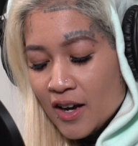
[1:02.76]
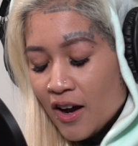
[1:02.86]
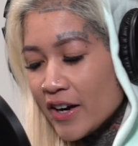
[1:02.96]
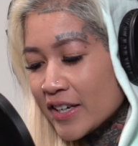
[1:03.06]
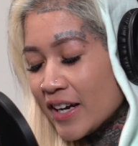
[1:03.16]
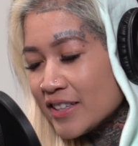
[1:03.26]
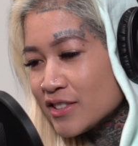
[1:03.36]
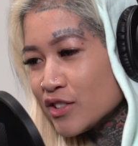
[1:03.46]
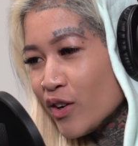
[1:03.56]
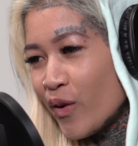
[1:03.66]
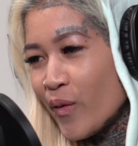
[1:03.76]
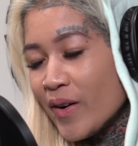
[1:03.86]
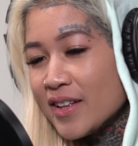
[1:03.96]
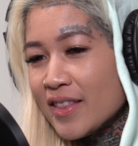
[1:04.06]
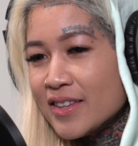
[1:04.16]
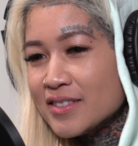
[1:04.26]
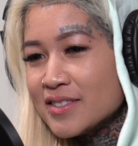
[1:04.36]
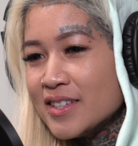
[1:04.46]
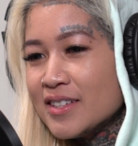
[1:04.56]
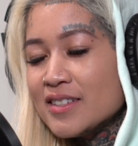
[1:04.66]
All right, guys, so this
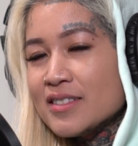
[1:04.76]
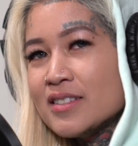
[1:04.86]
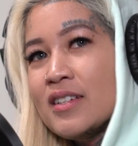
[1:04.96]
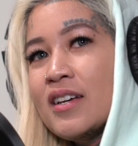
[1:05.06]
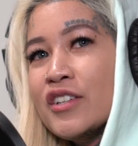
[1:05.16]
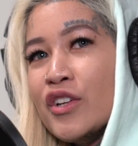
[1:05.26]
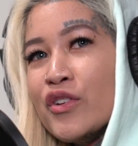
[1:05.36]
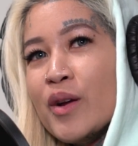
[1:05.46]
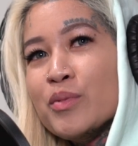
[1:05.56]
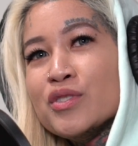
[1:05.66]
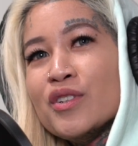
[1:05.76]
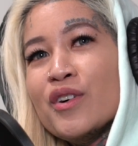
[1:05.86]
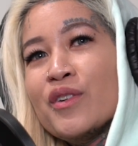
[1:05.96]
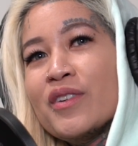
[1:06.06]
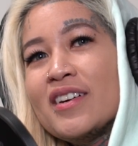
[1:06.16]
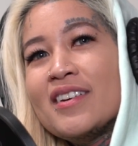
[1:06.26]
is another episode